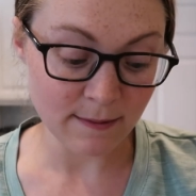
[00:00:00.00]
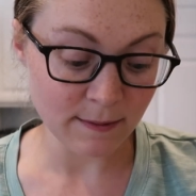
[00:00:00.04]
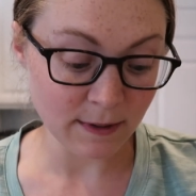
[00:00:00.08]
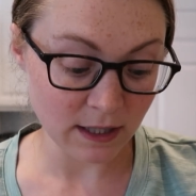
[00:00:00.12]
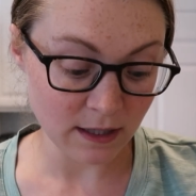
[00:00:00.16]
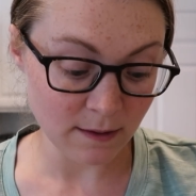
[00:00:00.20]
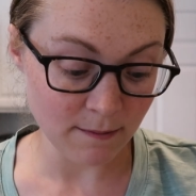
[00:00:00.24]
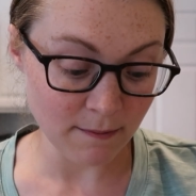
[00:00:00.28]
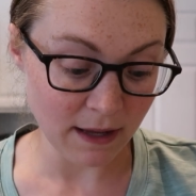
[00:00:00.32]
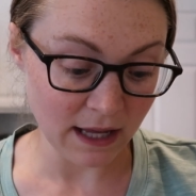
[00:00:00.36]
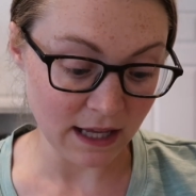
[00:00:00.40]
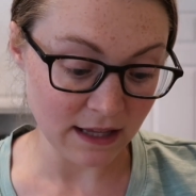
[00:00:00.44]
I'm
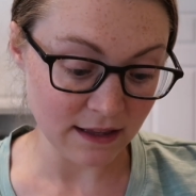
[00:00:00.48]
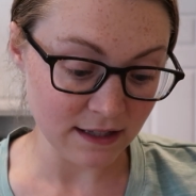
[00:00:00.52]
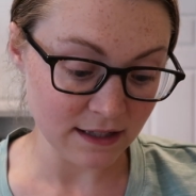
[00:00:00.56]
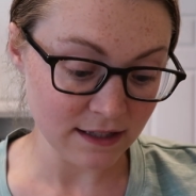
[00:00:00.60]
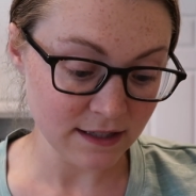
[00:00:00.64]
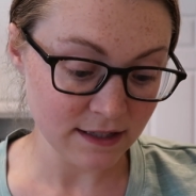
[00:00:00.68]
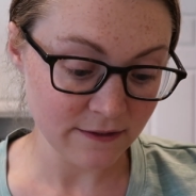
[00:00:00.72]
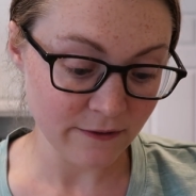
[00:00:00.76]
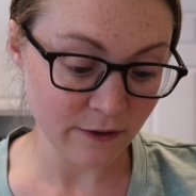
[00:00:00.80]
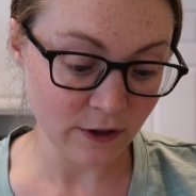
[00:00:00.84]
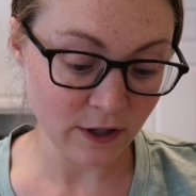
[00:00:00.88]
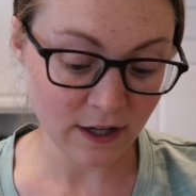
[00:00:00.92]
gonna make
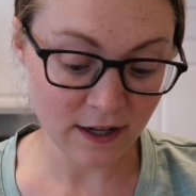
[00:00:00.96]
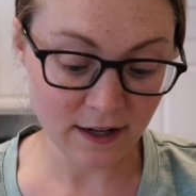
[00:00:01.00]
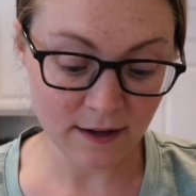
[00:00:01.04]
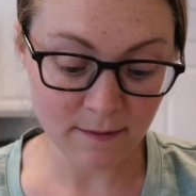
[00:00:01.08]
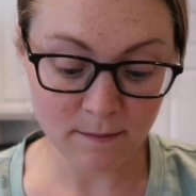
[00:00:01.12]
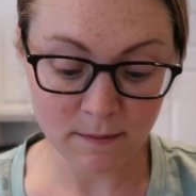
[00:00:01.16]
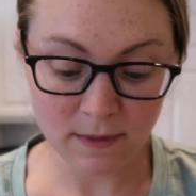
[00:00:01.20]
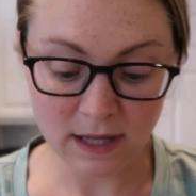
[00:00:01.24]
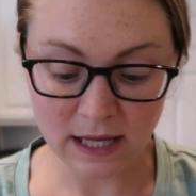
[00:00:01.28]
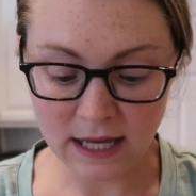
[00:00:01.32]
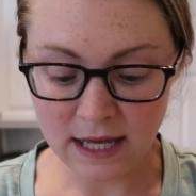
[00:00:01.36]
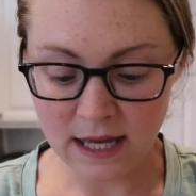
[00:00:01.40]
this for
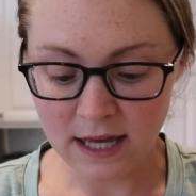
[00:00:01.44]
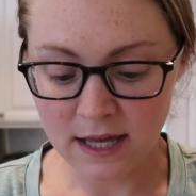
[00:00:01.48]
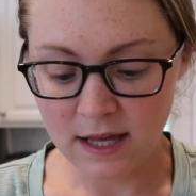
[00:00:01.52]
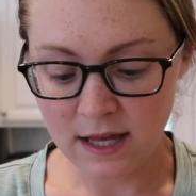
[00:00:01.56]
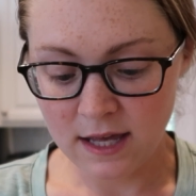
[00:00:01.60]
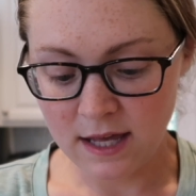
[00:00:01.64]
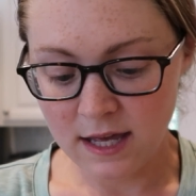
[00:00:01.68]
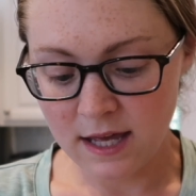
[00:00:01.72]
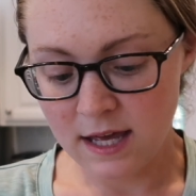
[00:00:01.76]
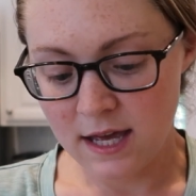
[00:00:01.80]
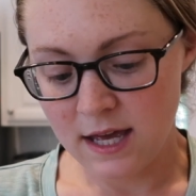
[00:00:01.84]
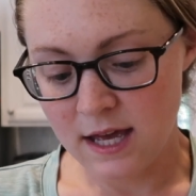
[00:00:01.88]
him.
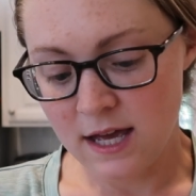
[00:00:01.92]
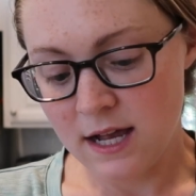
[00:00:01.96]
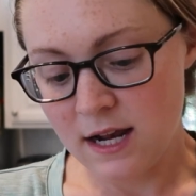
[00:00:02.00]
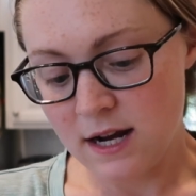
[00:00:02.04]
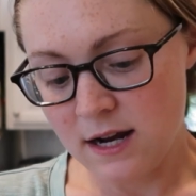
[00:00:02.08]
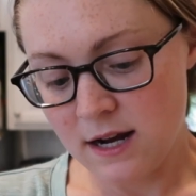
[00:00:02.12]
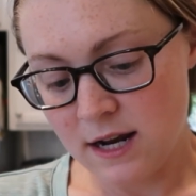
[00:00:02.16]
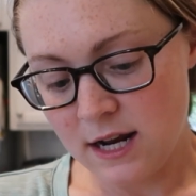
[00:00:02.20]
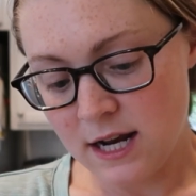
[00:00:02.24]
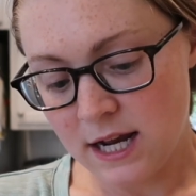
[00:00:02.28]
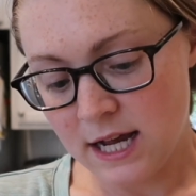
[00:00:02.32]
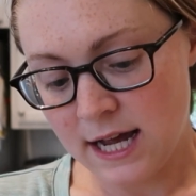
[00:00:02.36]

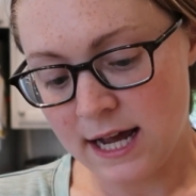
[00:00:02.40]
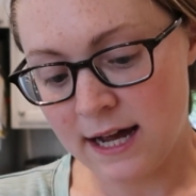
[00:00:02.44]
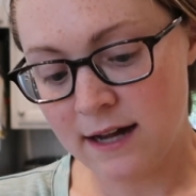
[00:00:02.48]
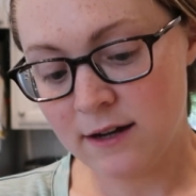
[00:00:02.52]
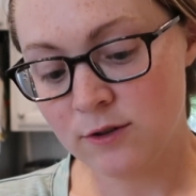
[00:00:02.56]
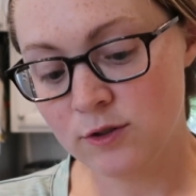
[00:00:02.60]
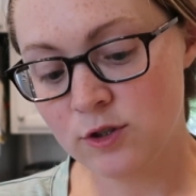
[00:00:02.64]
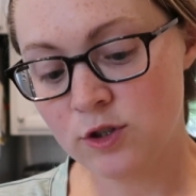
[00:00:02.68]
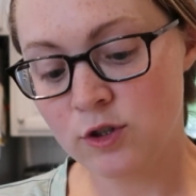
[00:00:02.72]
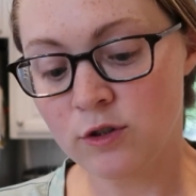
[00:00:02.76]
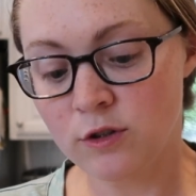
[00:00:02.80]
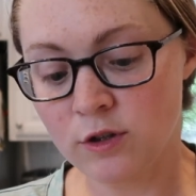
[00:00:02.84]

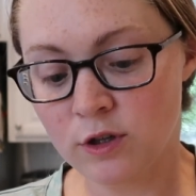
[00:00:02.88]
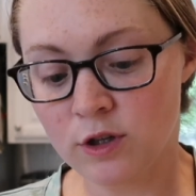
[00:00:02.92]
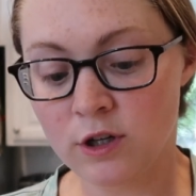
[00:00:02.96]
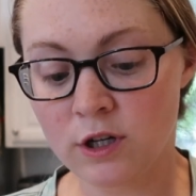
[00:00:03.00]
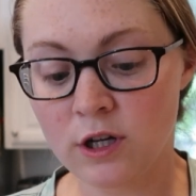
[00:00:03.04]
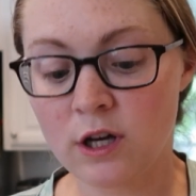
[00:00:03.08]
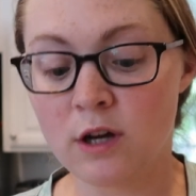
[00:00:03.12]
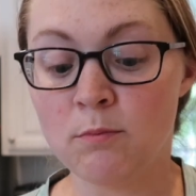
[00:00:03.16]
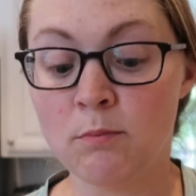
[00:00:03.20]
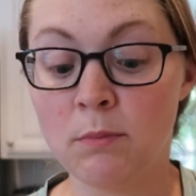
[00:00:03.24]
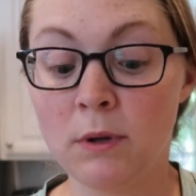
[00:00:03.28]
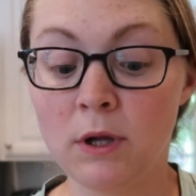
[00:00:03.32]
How to
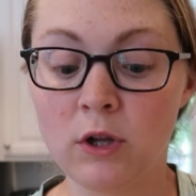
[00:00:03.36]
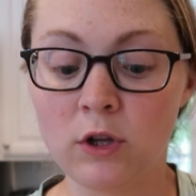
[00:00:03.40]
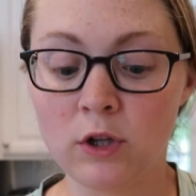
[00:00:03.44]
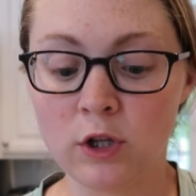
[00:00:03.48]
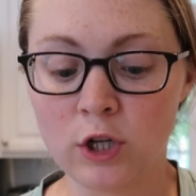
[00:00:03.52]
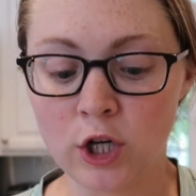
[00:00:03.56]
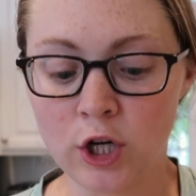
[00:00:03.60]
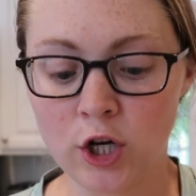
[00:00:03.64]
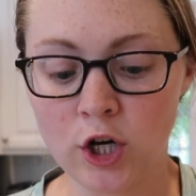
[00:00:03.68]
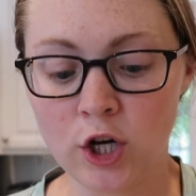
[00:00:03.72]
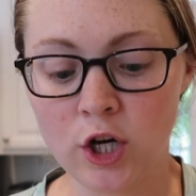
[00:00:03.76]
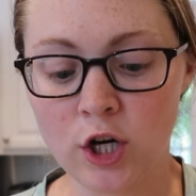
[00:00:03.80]
cook
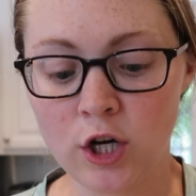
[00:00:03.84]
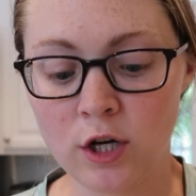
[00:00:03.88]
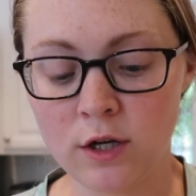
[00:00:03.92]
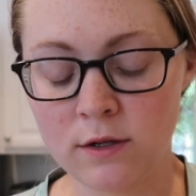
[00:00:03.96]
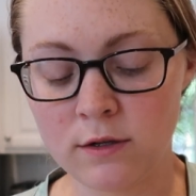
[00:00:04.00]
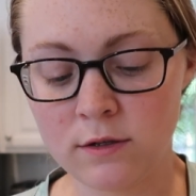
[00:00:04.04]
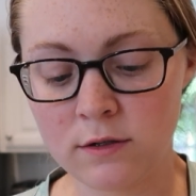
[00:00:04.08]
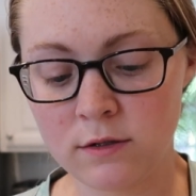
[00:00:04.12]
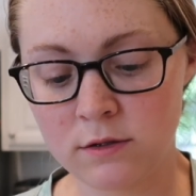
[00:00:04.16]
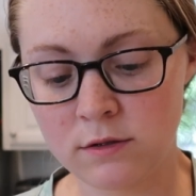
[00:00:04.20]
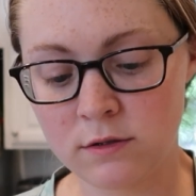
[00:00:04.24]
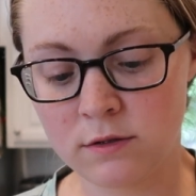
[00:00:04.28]
bulgur.
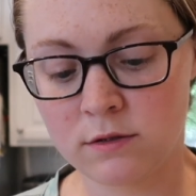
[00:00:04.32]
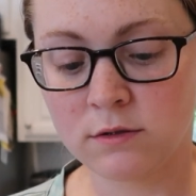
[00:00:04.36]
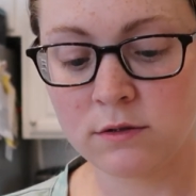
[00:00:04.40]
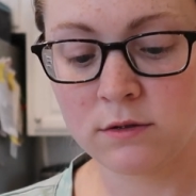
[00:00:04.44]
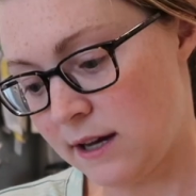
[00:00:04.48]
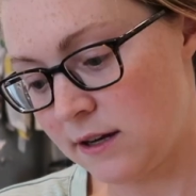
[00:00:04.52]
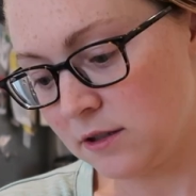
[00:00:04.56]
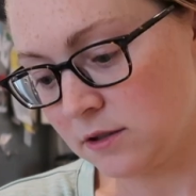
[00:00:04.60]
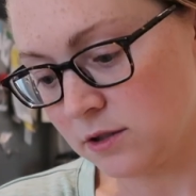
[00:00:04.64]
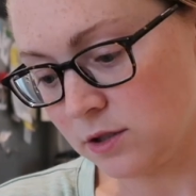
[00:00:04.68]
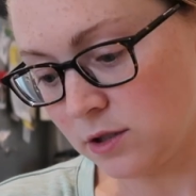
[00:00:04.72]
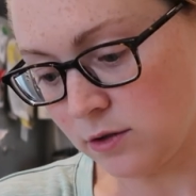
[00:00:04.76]

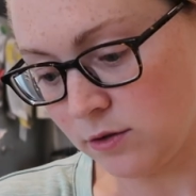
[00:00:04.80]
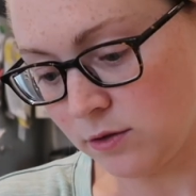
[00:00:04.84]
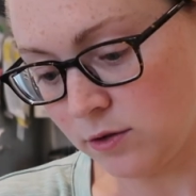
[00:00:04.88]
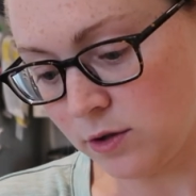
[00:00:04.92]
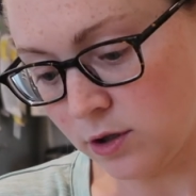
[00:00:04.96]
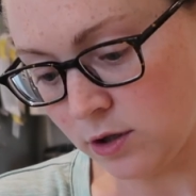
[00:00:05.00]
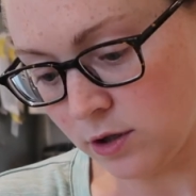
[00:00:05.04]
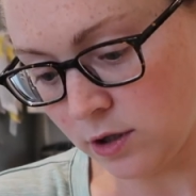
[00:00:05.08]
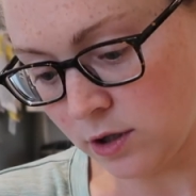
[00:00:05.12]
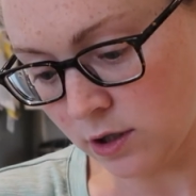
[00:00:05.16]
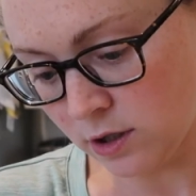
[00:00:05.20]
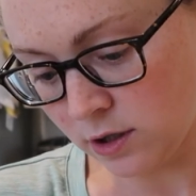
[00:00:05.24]
How to
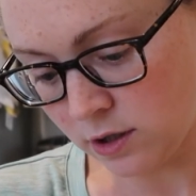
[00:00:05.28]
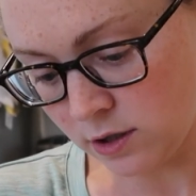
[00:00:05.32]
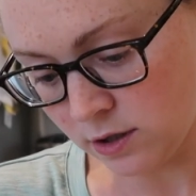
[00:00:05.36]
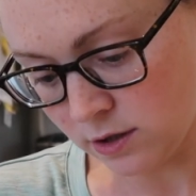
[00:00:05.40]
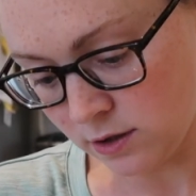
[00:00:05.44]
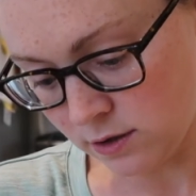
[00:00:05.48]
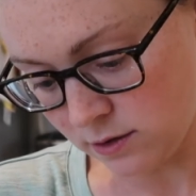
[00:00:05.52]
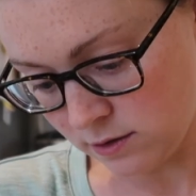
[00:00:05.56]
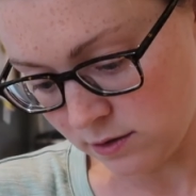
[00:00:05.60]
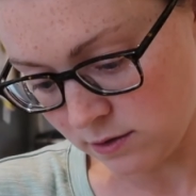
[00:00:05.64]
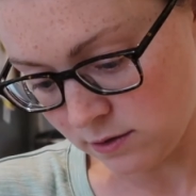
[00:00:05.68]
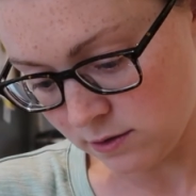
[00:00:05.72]
cook
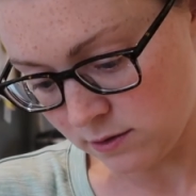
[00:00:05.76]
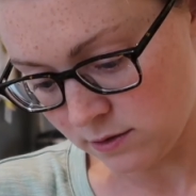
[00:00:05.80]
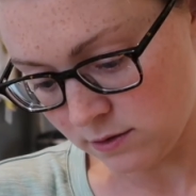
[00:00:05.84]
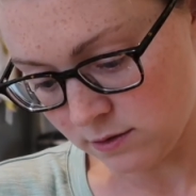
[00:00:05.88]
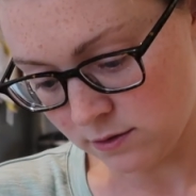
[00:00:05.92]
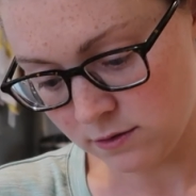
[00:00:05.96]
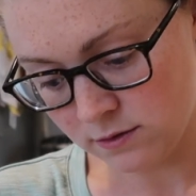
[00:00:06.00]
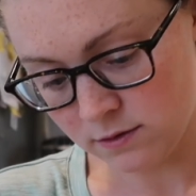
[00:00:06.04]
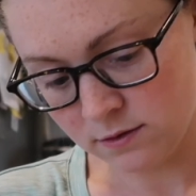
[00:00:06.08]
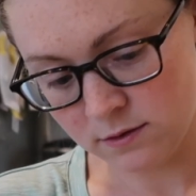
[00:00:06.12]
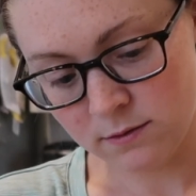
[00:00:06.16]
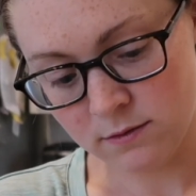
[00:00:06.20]

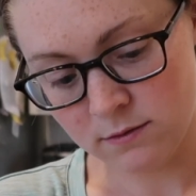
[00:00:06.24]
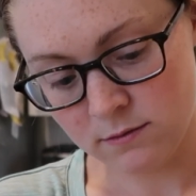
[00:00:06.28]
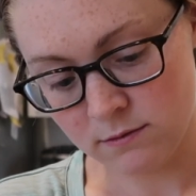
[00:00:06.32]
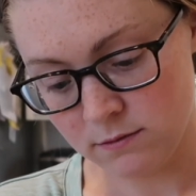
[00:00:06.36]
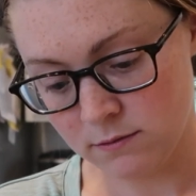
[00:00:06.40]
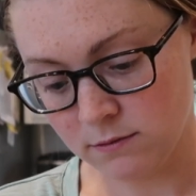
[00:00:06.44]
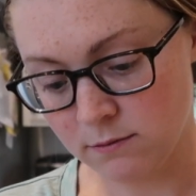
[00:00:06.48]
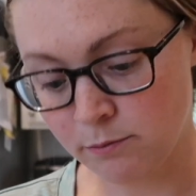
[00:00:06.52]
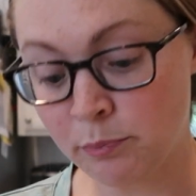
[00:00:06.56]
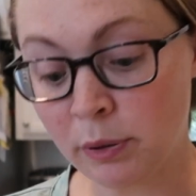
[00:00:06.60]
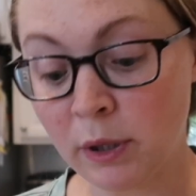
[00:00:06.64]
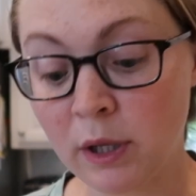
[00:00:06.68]

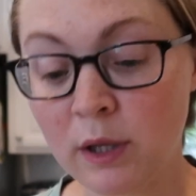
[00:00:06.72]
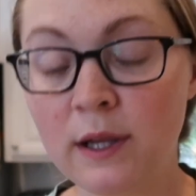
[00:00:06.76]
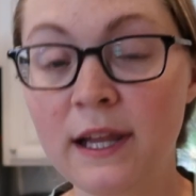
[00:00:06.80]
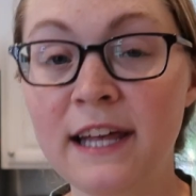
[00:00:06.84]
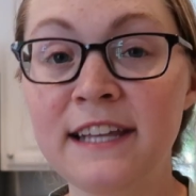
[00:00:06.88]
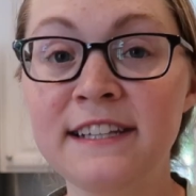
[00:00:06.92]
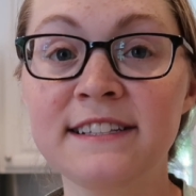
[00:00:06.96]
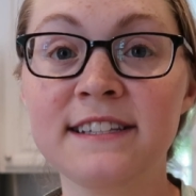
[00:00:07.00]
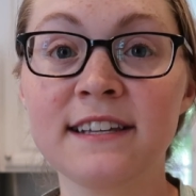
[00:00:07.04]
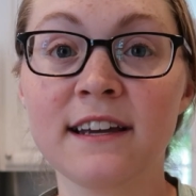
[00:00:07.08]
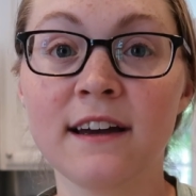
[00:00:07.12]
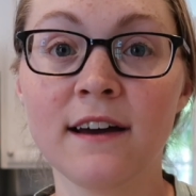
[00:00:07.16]

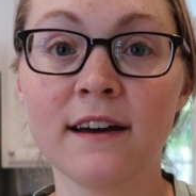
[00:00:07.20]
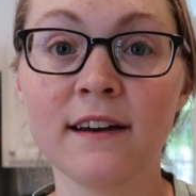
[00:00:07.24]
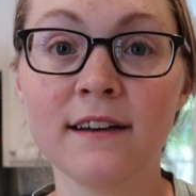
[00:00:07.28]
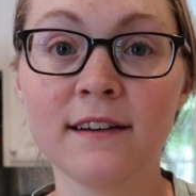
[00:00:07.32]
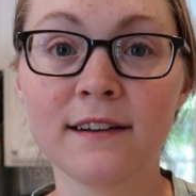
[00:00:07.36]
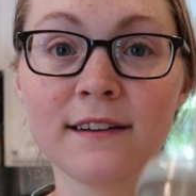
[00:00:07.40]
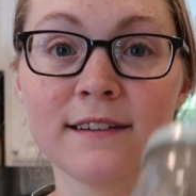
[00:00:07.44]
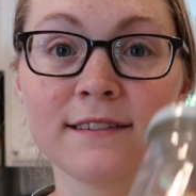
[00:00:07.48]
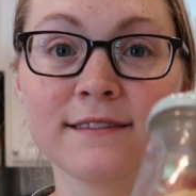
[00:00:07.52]
polenta.